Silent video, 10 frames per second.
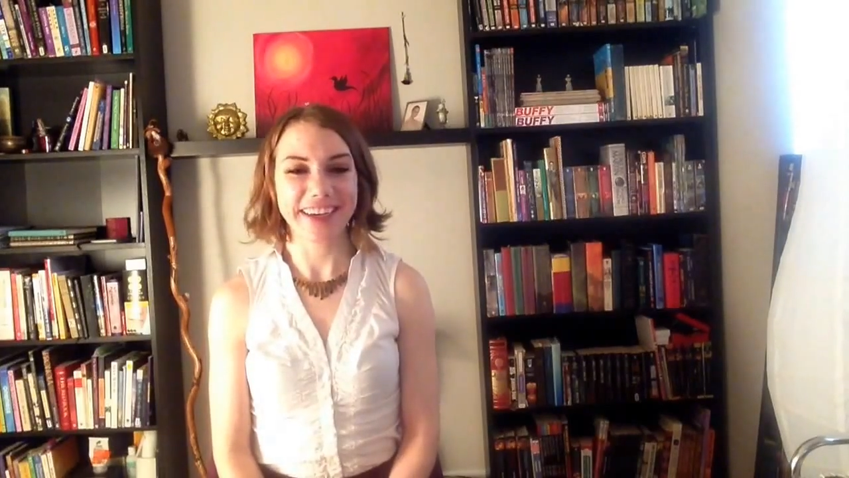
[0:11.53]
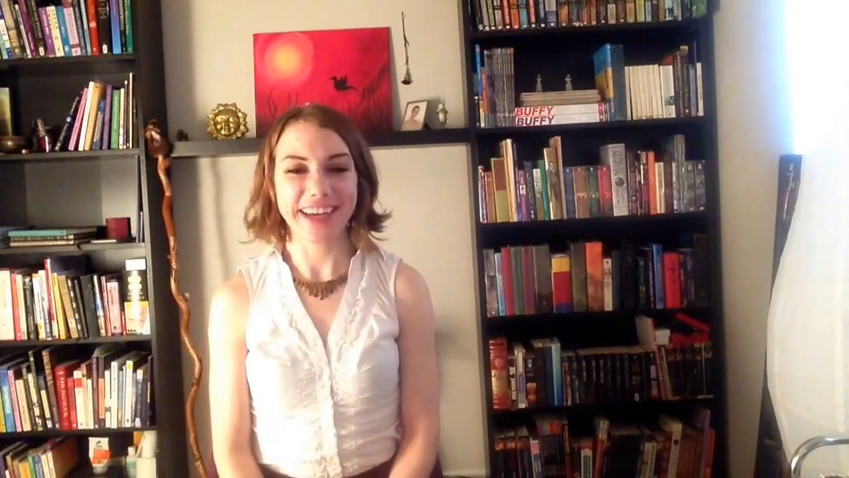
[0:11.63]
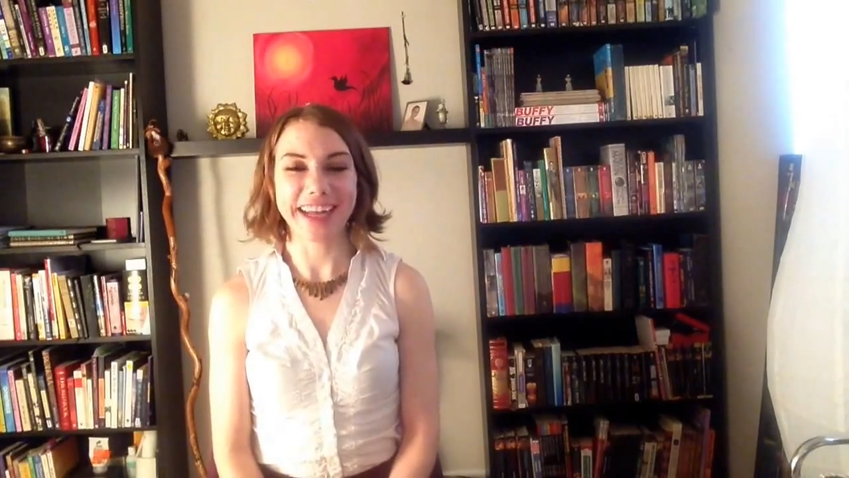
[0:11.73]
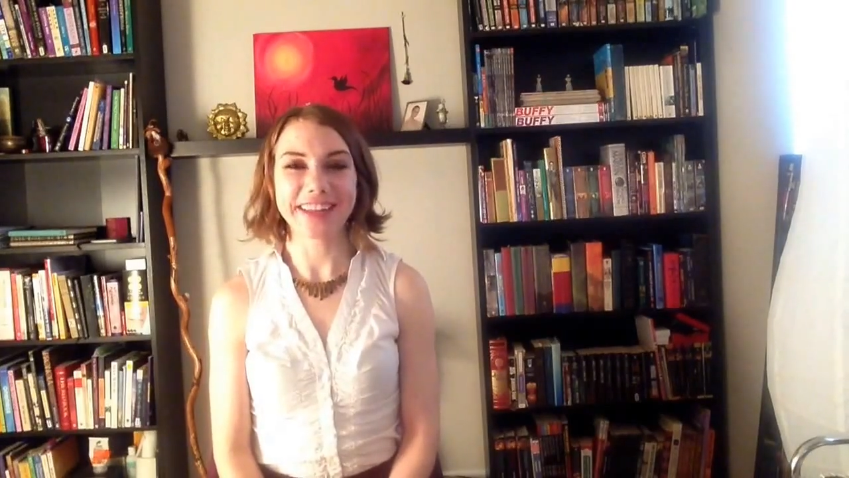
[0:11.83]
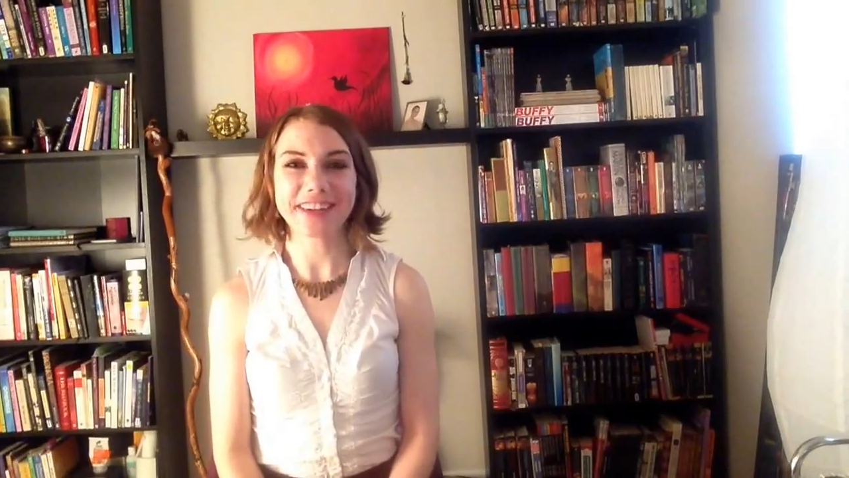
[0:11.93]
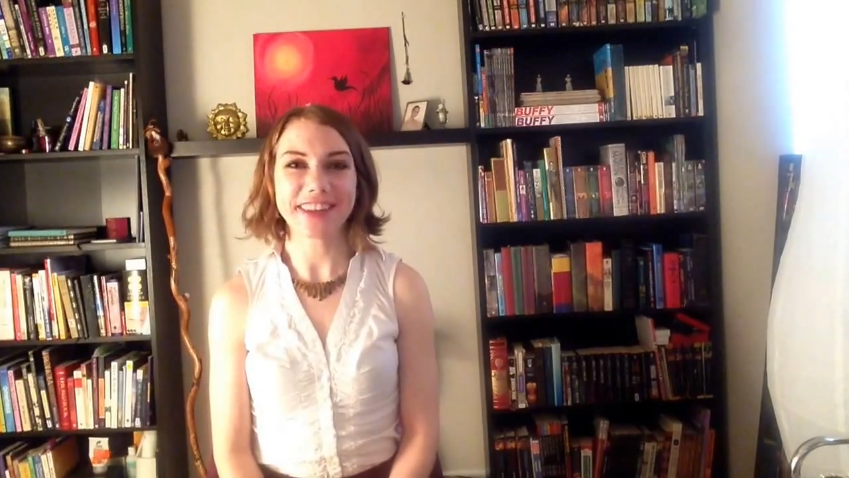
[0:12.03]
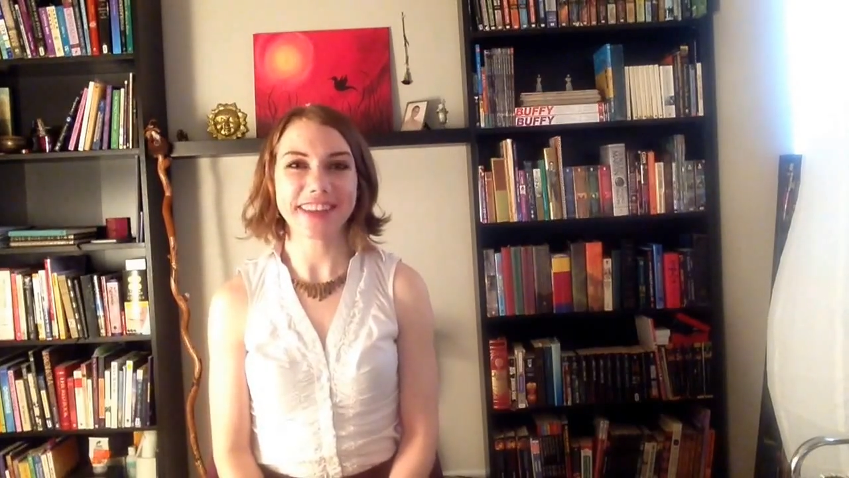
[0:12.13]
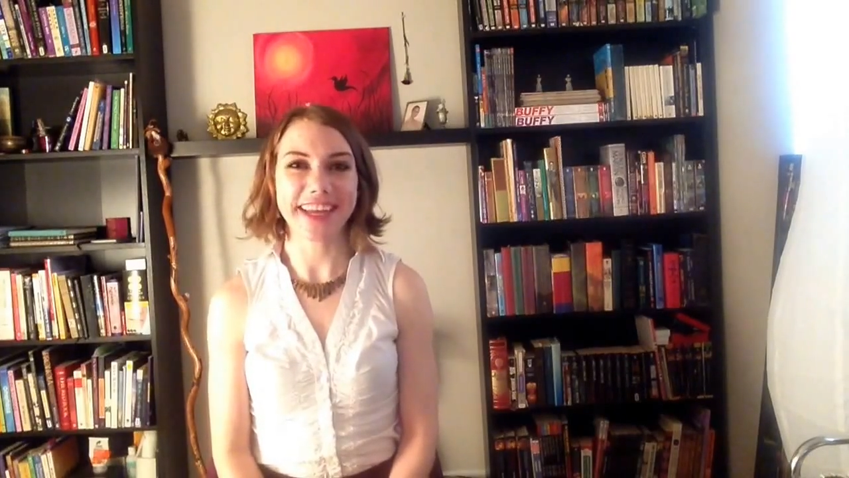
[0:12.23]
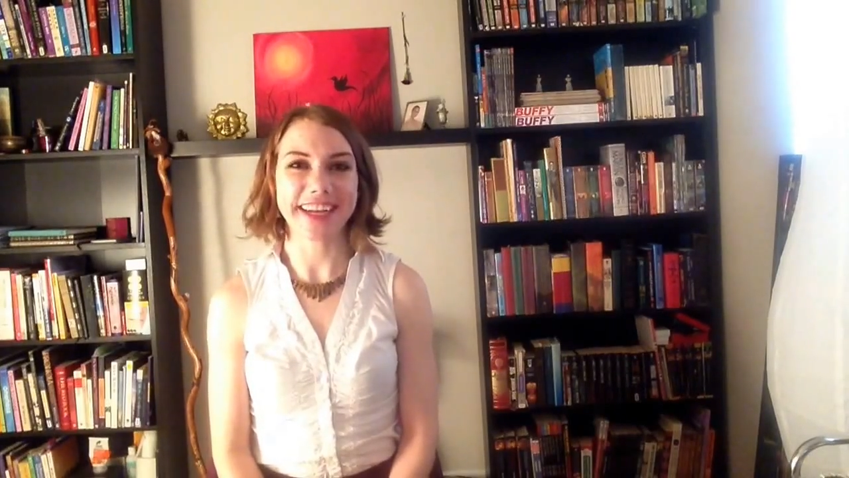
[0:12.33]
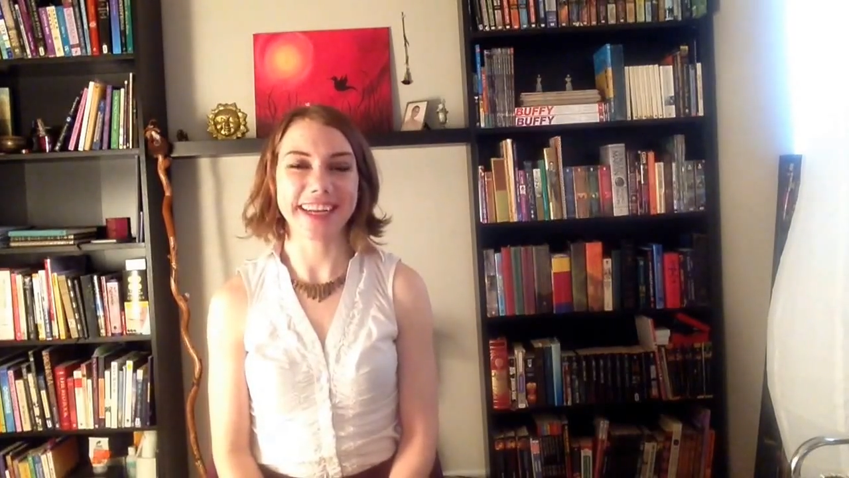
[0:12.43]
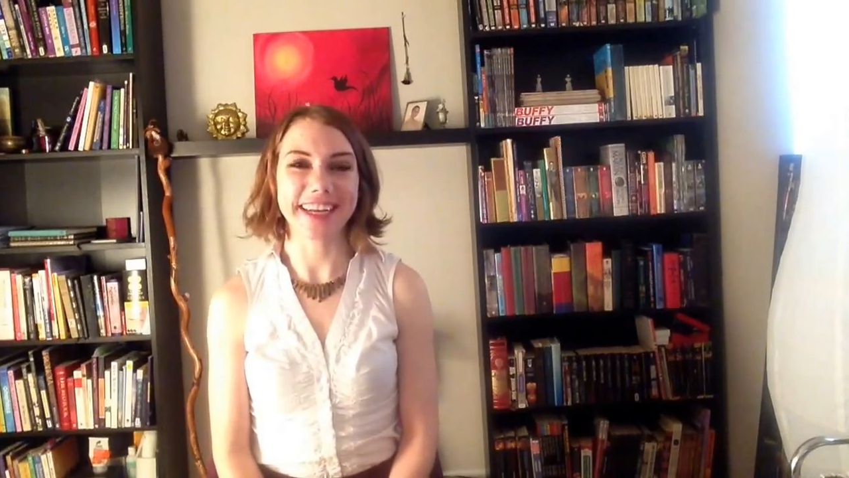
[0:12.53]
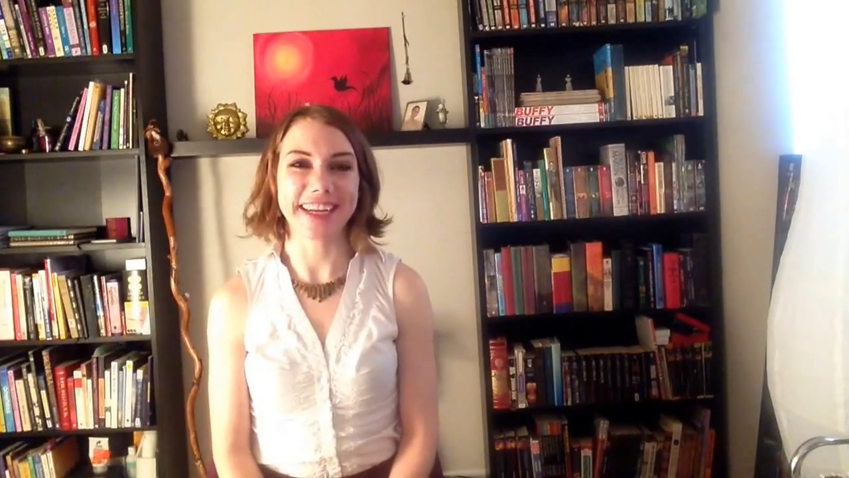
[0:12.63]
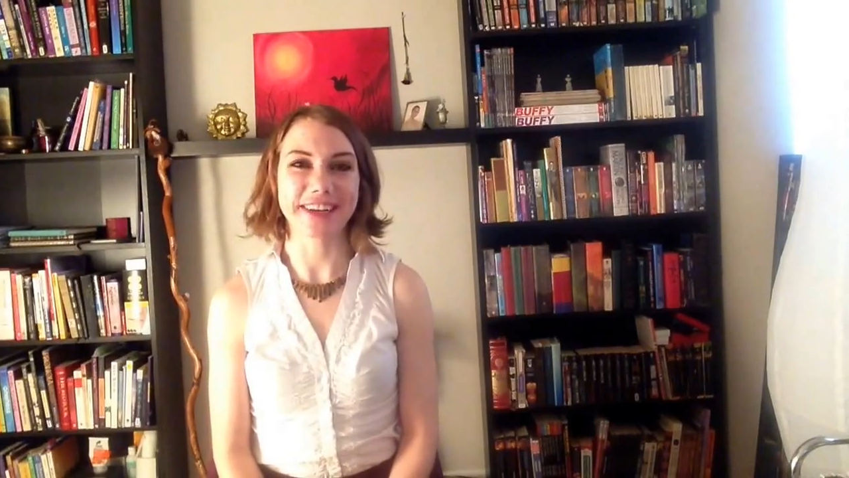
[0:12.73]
I learned the technique in